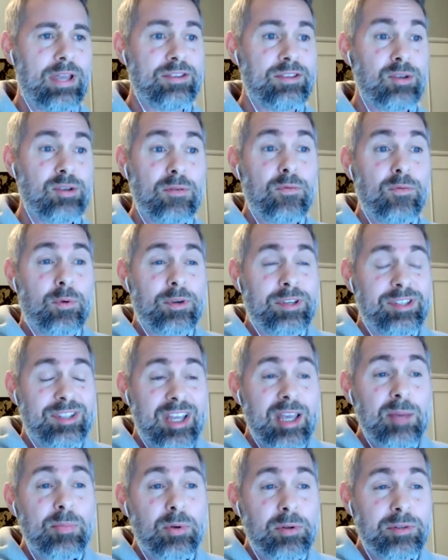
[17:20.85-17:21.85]
So, for
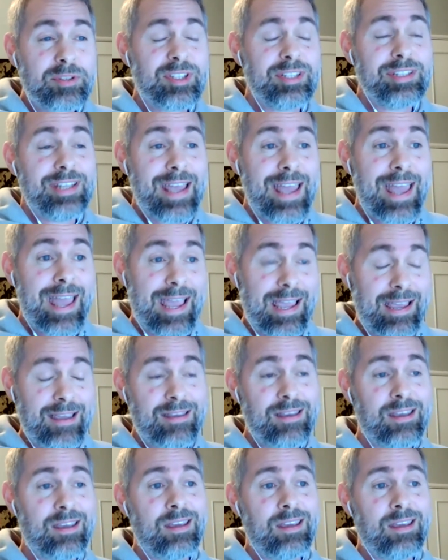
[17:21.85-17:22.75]
example, today